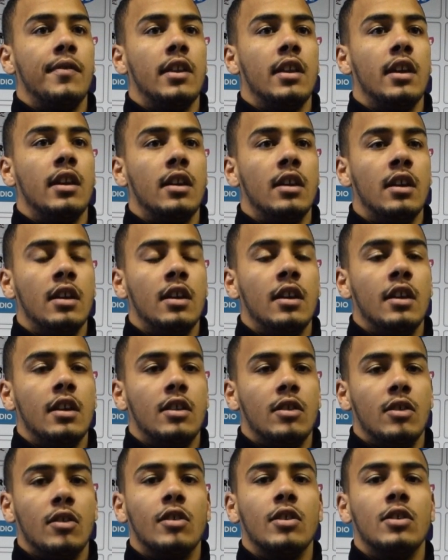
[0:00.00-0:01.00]
and then
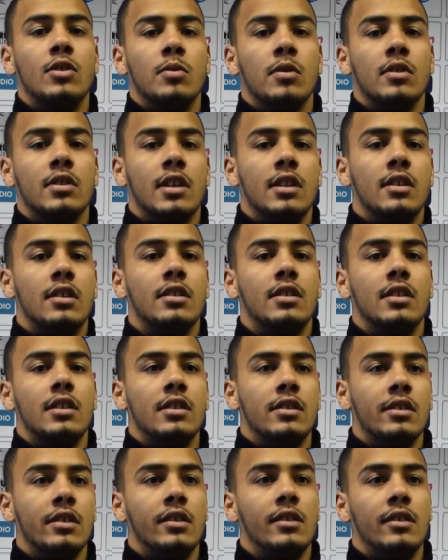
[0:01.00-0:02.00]
looking towards the end of the
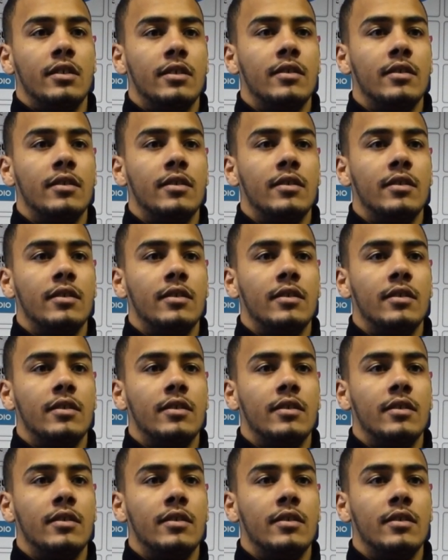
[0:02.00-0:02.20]
season.